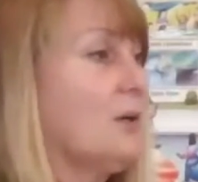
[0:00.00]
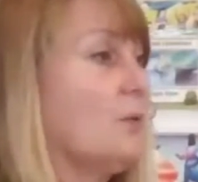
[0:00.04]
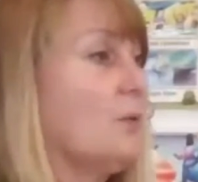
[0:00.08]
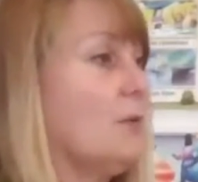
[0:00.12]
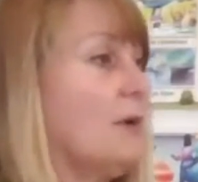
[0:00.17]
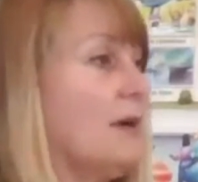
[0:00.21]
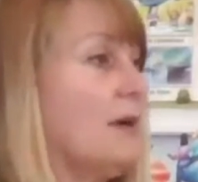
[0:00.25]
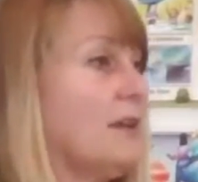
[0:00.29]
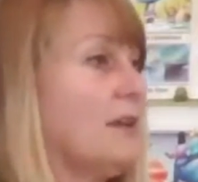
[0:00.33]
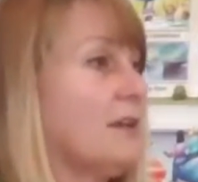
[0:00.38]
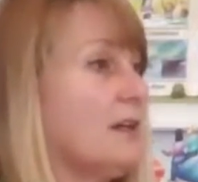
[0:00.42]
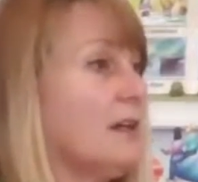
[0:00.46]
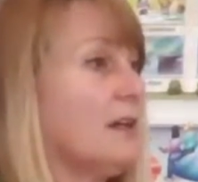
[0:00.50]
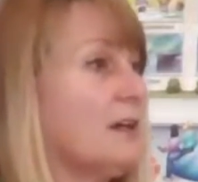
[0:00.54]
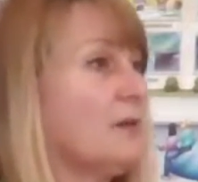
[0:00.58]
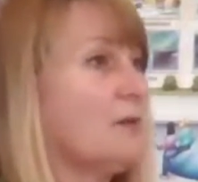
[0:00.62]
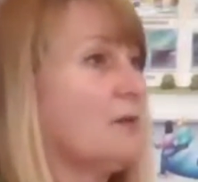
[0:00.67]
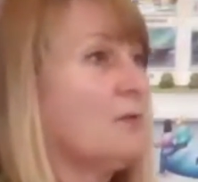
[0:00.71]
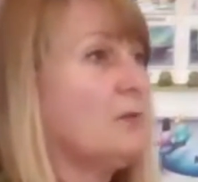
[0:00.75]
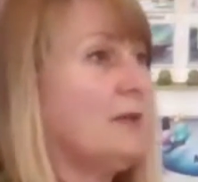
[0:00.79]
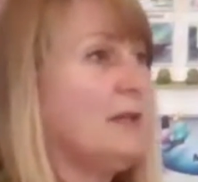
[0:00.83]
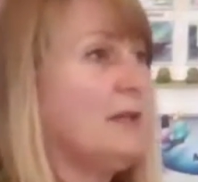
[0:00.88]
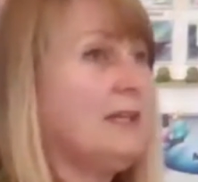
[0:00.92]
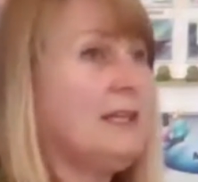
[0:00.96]

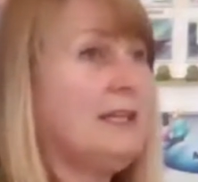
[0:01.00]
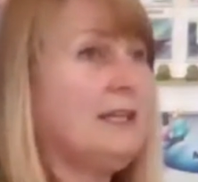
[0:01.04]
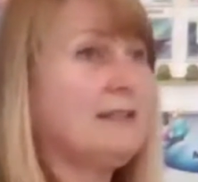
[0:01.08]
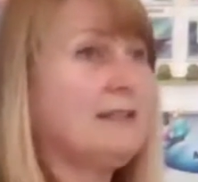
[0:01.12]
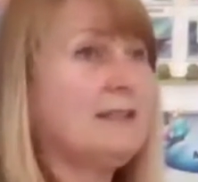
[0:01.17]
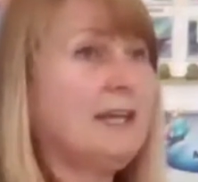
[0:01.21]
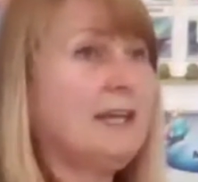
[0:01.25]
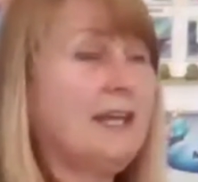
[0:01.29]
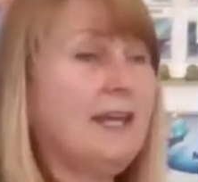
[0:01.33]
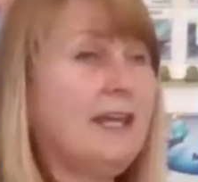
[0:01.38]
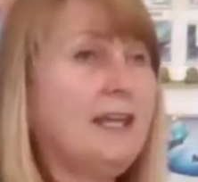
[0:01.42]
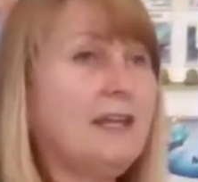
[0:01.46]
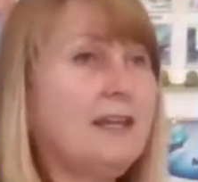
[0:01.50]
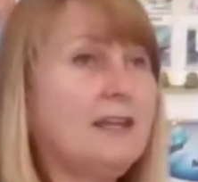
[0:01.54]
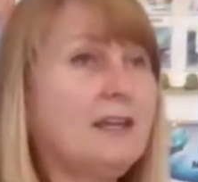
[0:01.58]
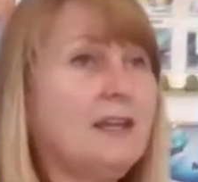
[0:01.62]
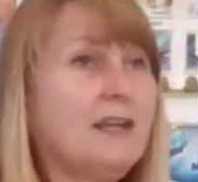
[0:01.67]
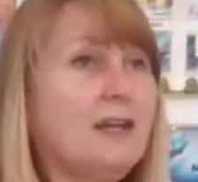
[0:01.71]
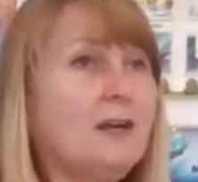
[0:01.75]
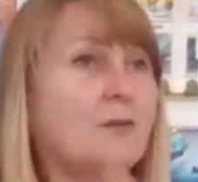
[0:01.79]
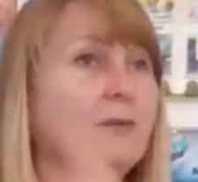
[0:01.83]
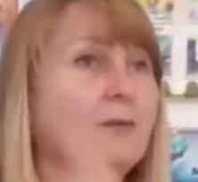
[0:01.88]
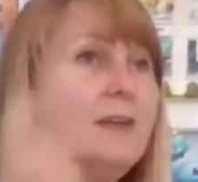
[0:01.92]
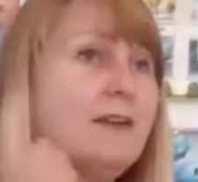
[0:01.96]
Whether we eat cake,
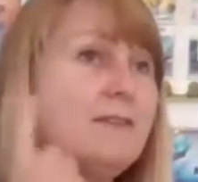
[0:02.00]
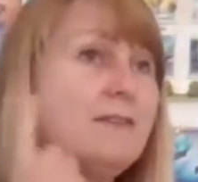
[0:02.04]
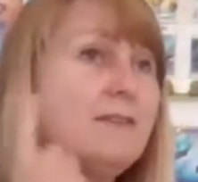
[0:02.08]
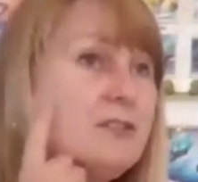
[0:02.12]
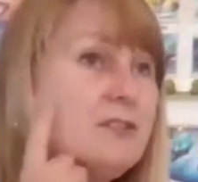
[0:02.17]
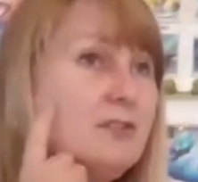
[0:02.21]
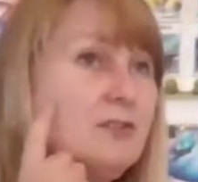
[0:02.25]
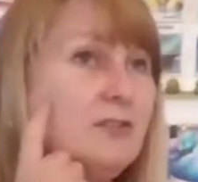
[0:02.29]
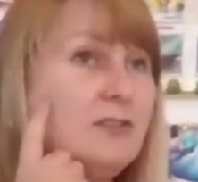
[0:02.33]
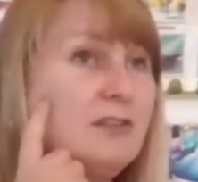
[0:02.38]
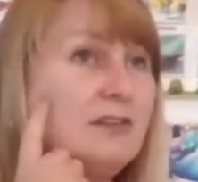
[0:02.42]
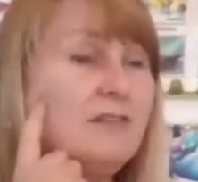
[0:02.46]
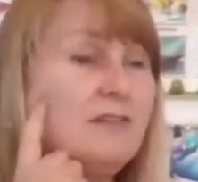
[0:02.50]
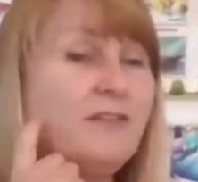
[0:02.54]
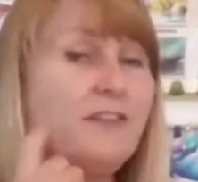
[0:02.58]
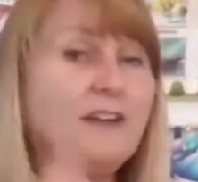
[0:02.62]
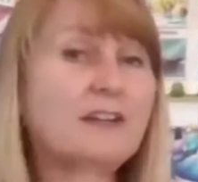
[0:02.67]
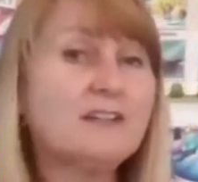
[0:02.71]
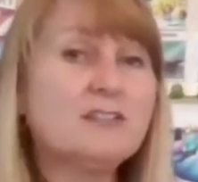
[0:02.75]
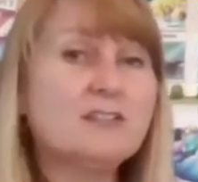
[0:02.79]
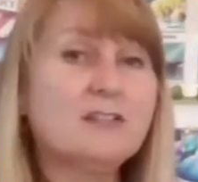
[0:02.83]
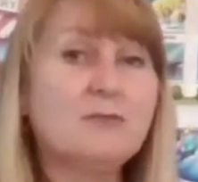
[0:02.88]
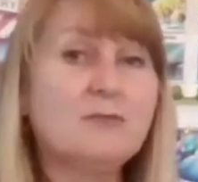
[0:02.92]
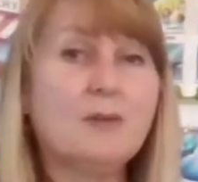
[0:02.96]
we have a tooth
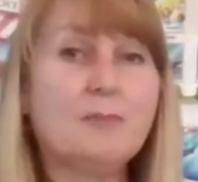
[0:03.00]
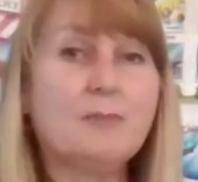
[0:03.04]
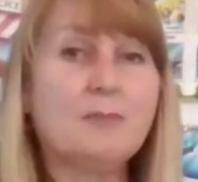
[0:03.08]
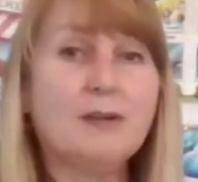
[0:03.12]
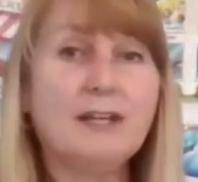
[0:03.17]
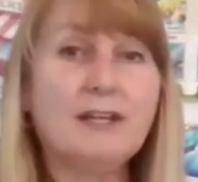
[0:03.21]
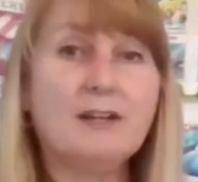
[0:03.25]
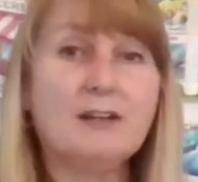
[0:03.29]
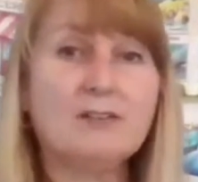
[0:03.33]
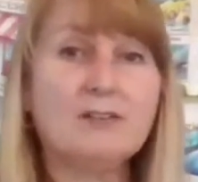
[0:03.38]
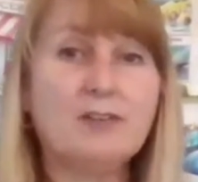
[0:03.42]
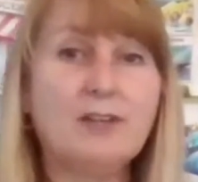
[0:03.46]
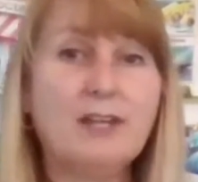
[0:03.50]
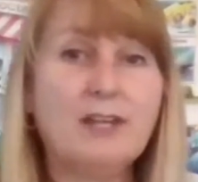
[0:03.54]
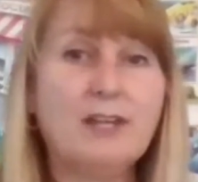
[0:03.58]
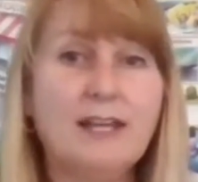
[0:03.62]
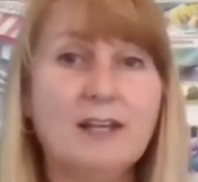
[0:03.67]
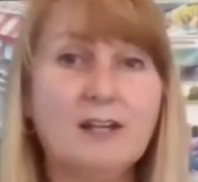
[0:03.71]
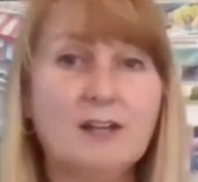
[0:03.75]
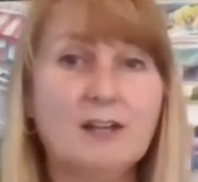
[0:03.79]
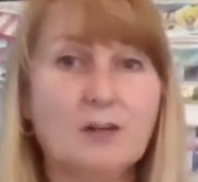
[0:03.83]
infection, we break our leg,